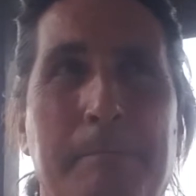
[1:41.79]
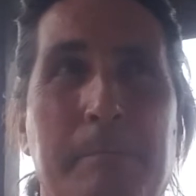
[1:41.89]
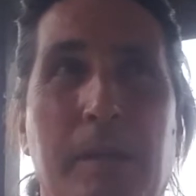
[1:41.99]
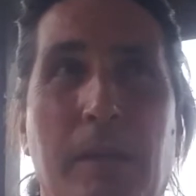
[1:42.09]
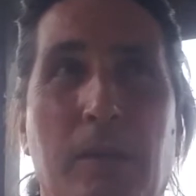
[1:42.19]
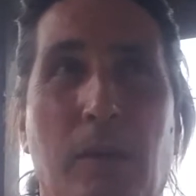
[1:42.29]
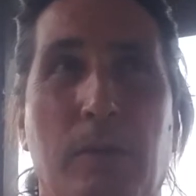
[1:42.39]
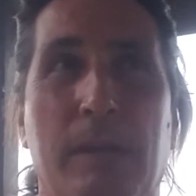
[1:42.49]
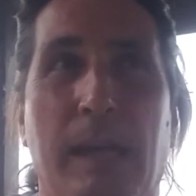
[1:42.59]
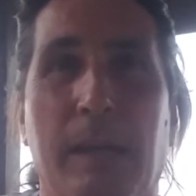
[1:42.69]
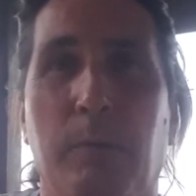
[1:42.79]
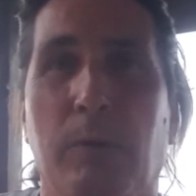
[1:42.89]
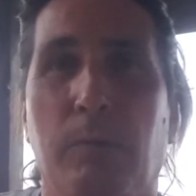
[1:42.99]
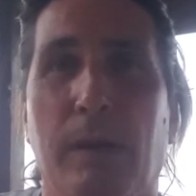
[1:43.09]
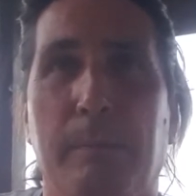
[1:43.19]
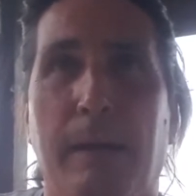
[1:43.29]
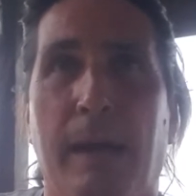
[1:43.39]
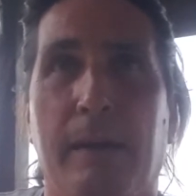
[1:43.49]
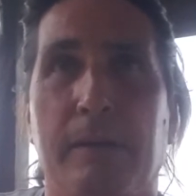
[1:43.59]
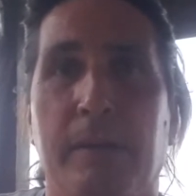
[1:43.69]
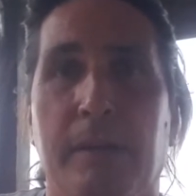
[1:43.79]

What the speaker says: It's like, okay, well, what about